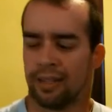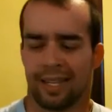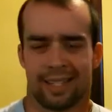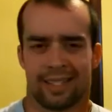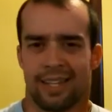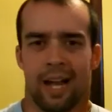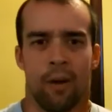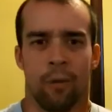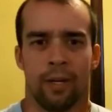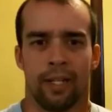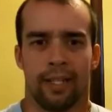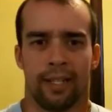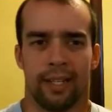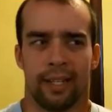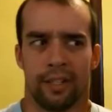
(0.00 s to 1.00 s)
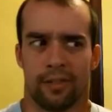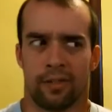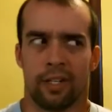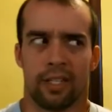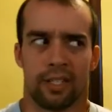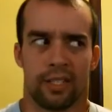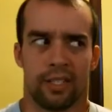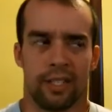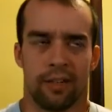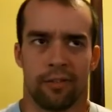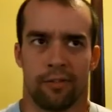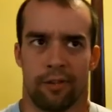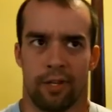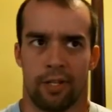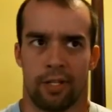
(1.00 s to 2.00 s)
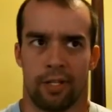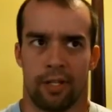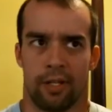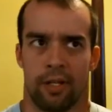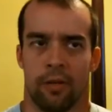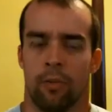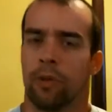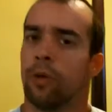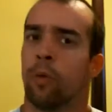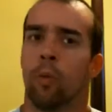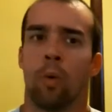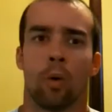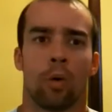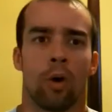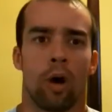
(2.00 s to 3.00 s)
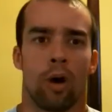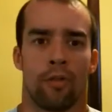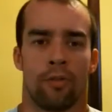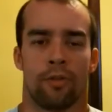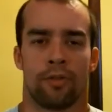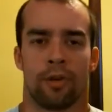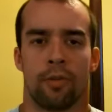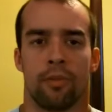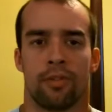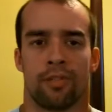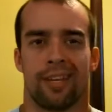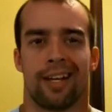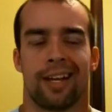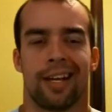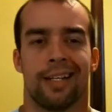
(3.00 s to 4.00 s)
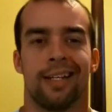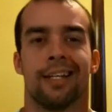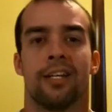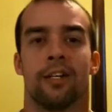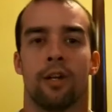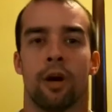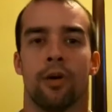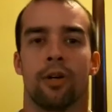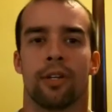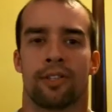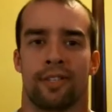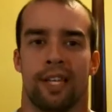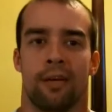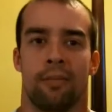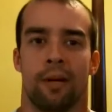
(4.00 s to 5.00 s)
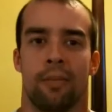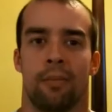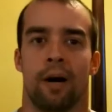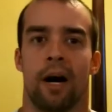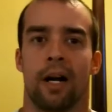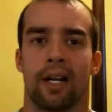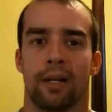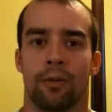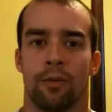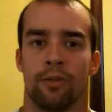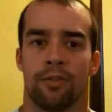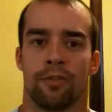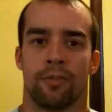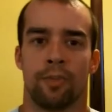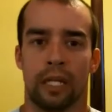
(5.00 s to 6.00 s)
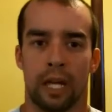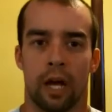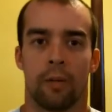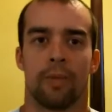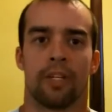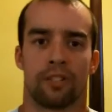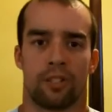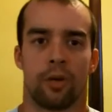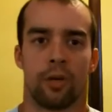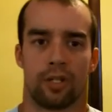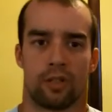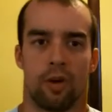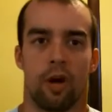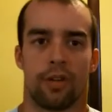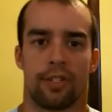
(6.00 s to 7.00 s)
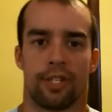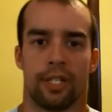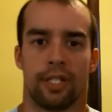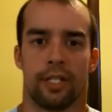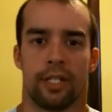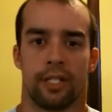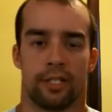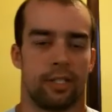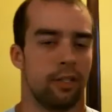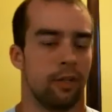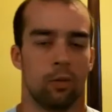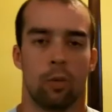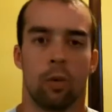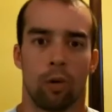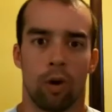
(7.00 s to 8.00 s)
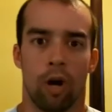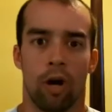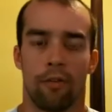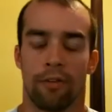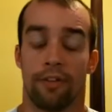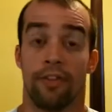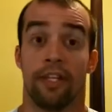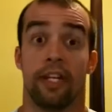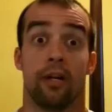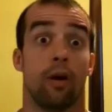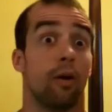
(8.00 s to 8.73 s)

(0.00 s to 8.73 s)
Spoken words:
That's not what it did. It's very different. When it wore off, it was almost like I didn't notice that my body was becoming so exhausted until it wore off, and then